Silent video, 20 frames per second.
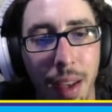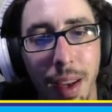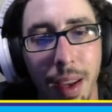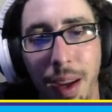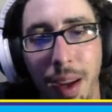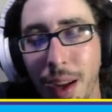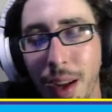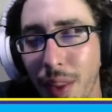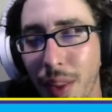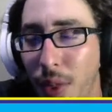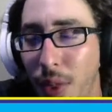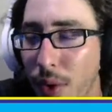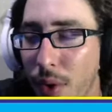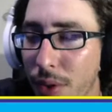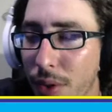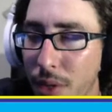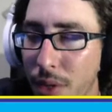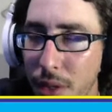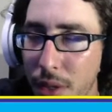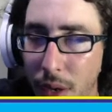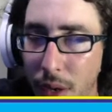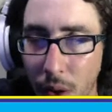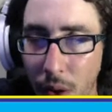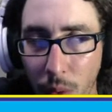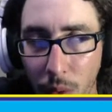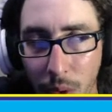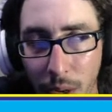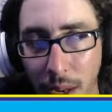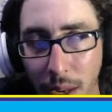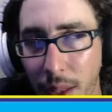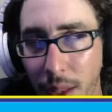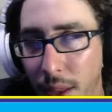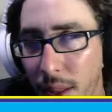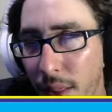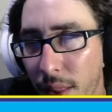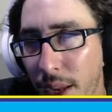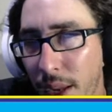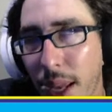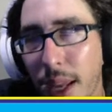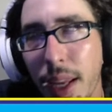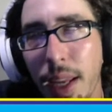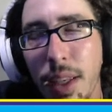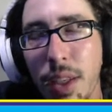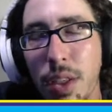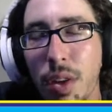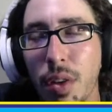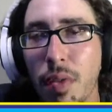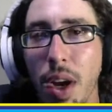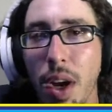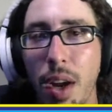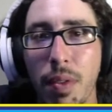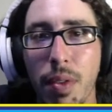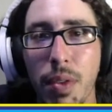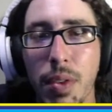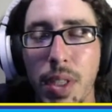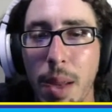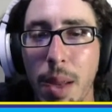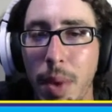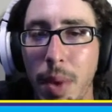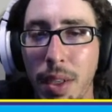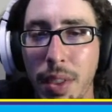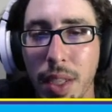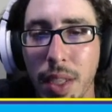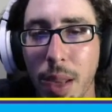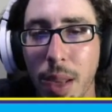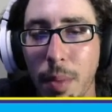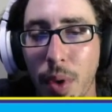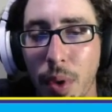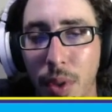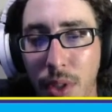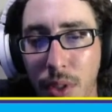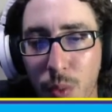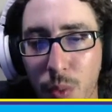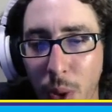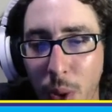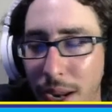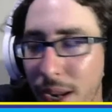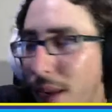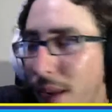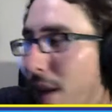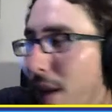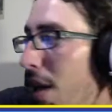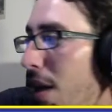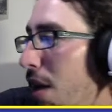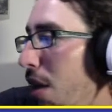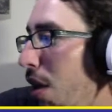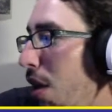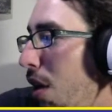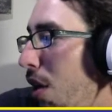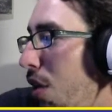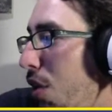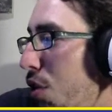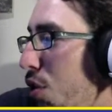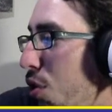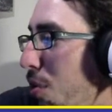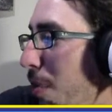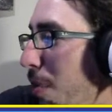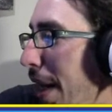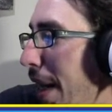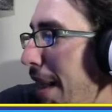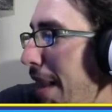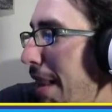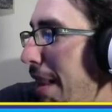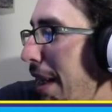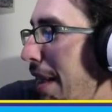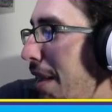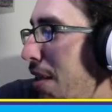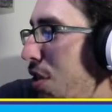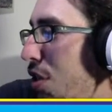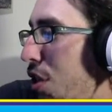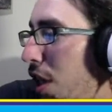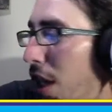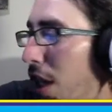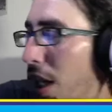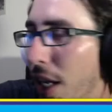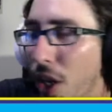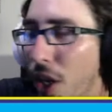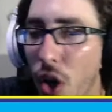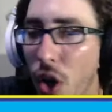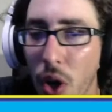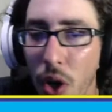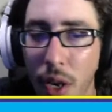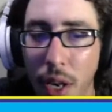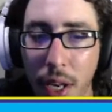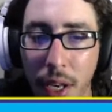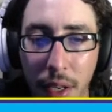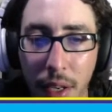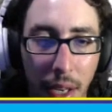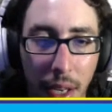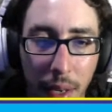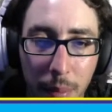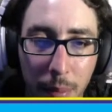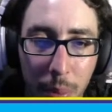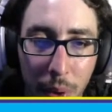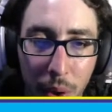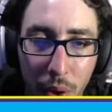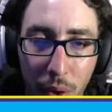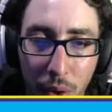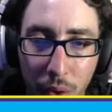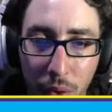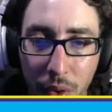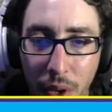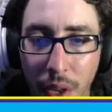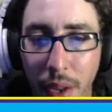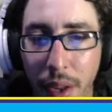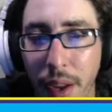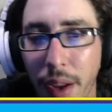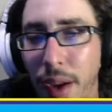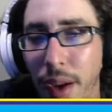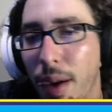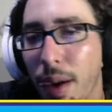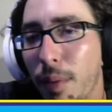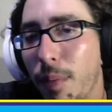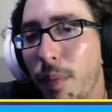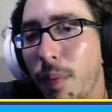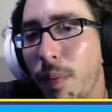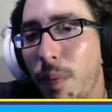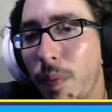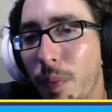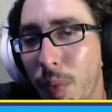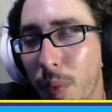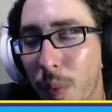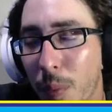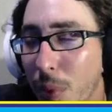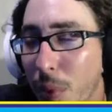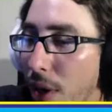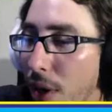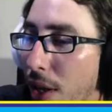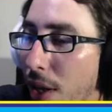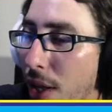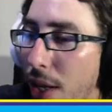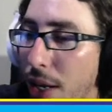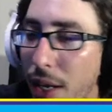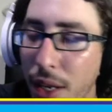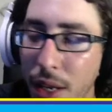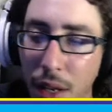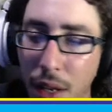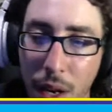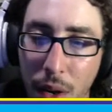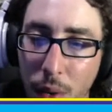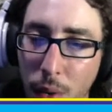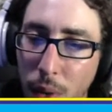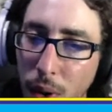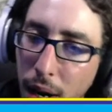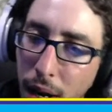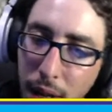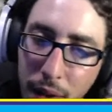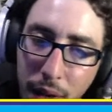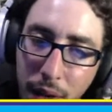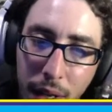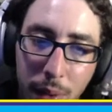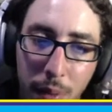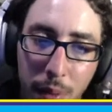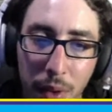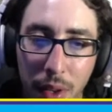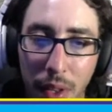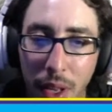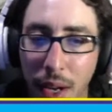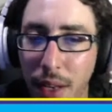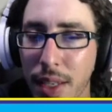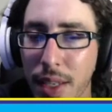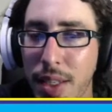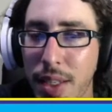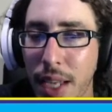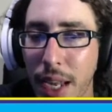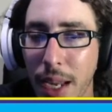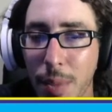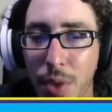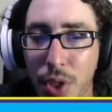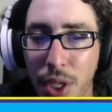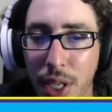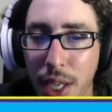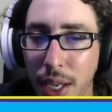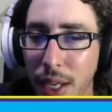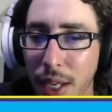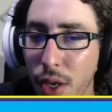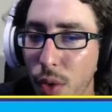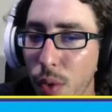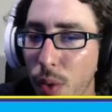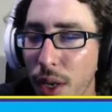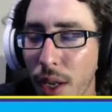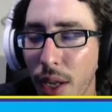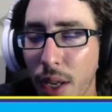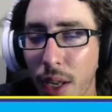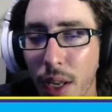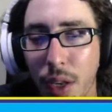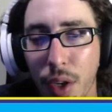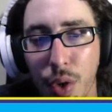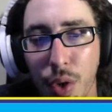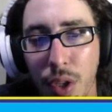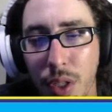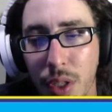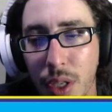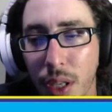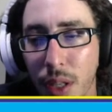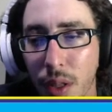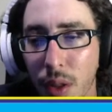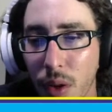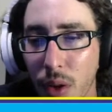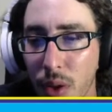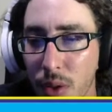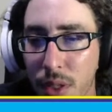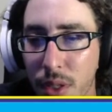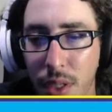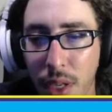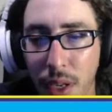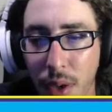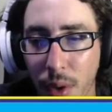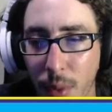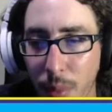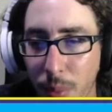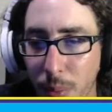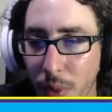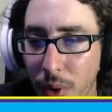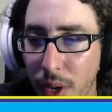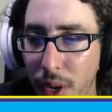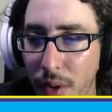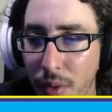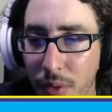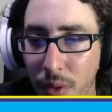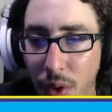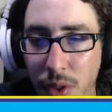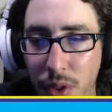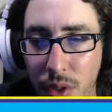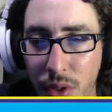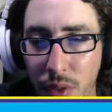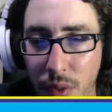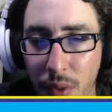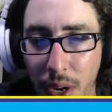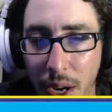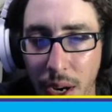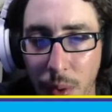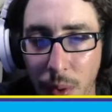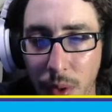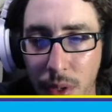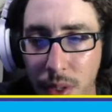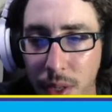There is, like any survival sandbox game, there is way too many things to click on and build. But like a lot of these games, you get into it and you just get lost, and you're playing for hundreds of hours.